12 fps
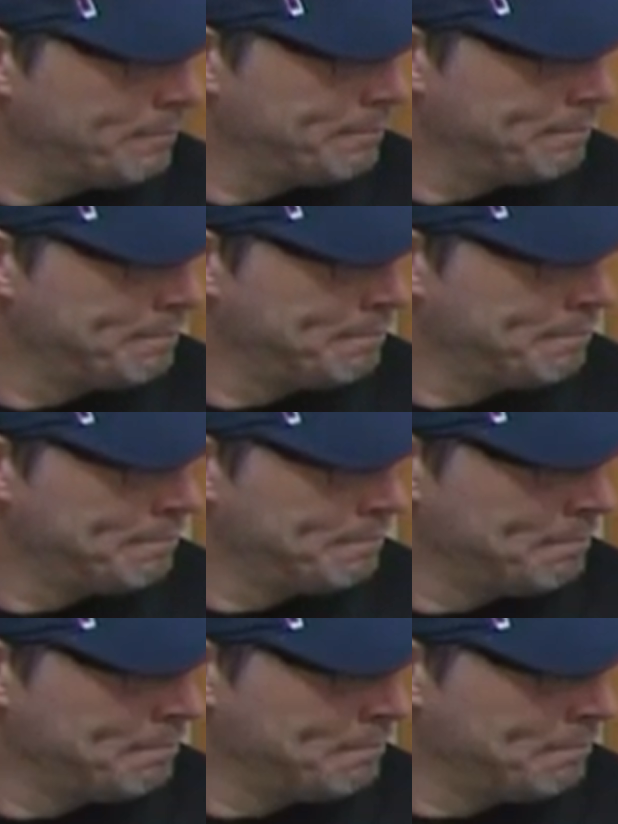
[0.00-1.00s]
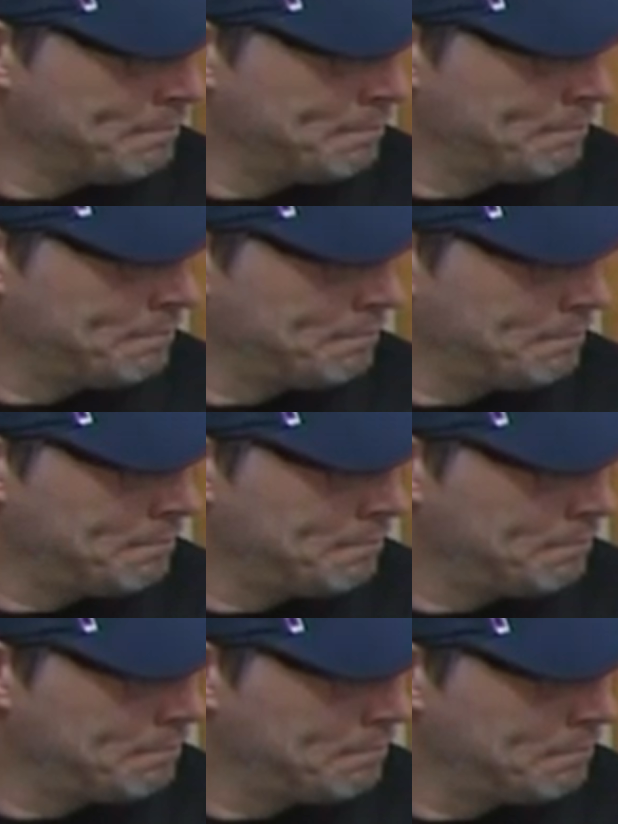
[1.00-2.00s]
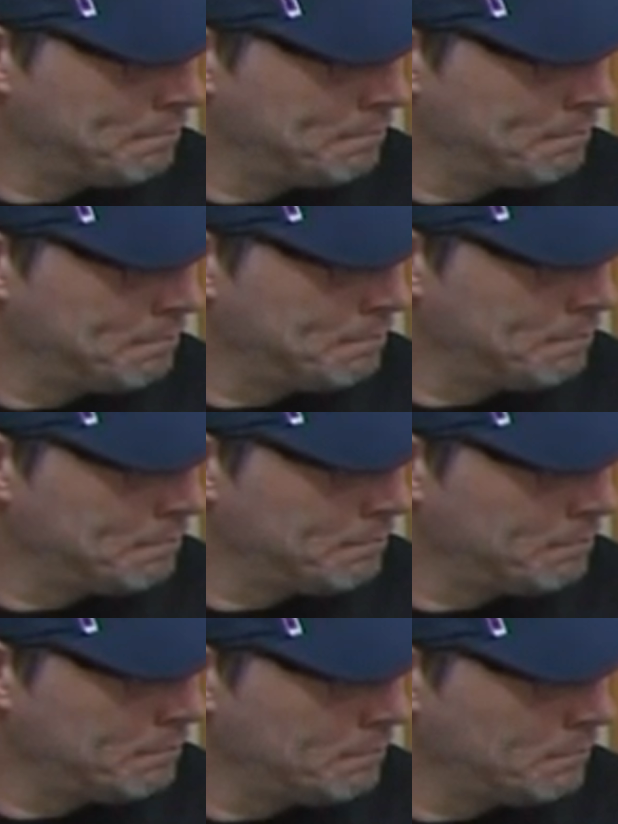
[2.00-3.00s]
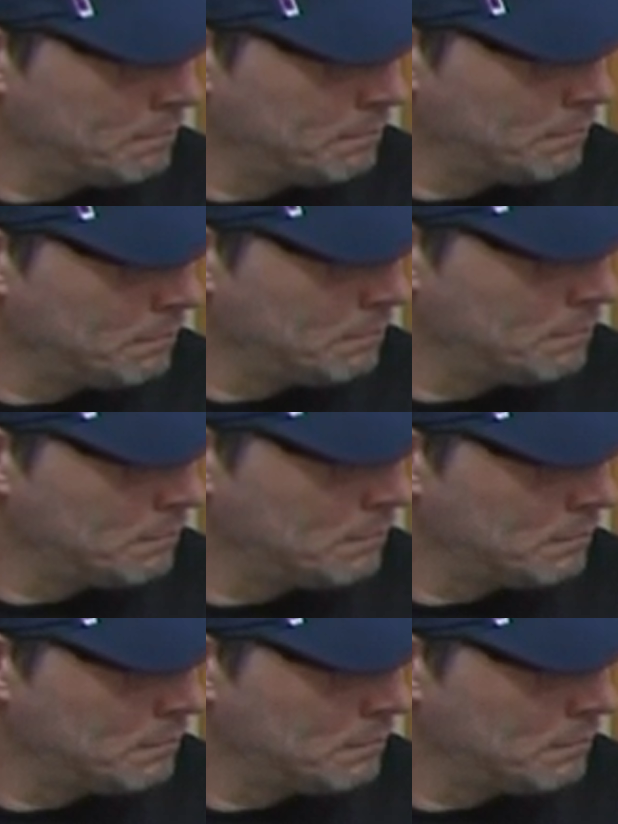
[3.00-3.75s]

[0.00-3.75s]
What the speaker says: (not speaking)